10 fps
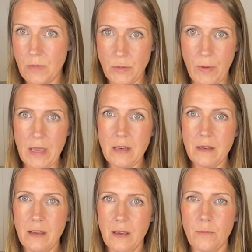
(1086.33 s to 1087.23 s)
in
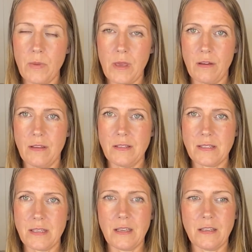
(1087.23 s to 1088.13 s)
between,
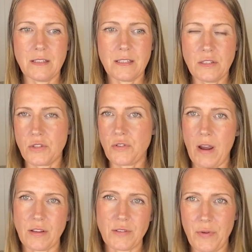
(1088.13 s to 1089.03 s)
because it
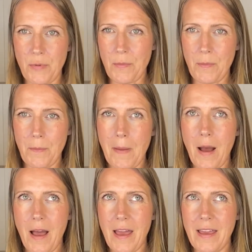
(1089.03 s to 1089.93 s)
distracts from
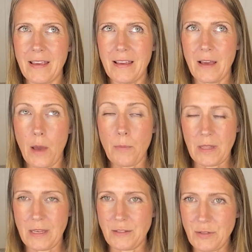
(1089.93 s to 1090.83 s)
my
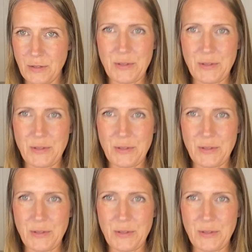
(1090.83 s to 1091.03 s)
ability to